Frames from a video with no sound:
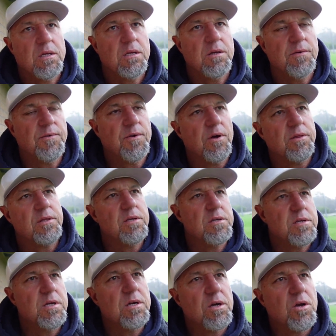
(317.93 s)
You've got this
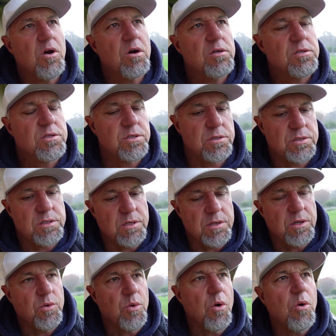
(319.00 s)
inner conscience that
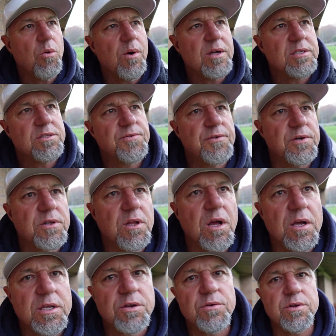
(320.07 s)
you always feel
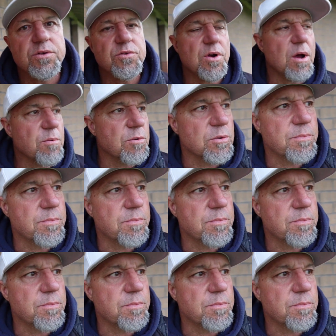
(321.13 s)
like you're in trouble,